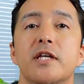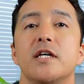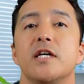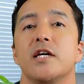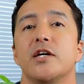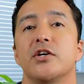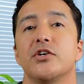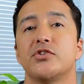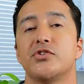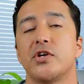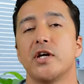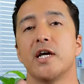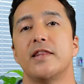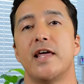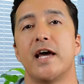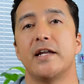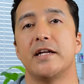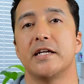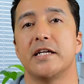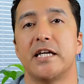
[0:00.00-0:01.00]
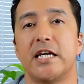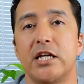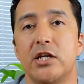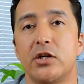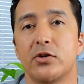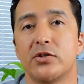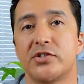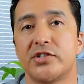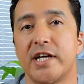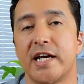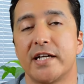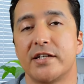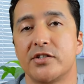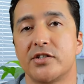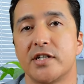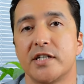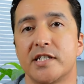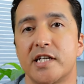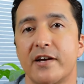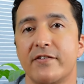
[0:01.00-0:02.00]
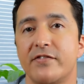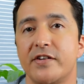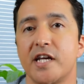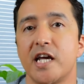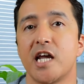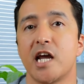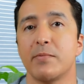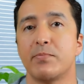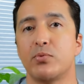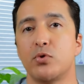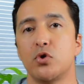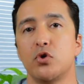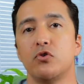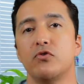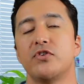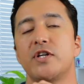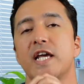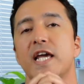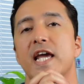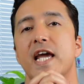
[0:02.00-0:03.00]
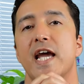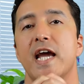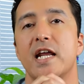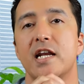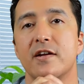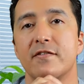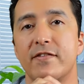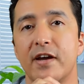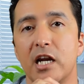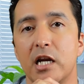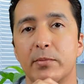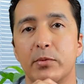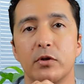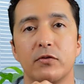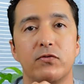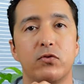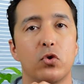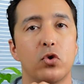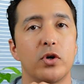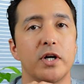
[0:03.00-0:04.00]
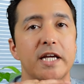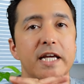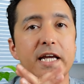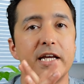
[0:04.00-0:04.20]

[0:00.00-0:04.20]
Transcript: thing is that the KetoSens is FDA approved and available for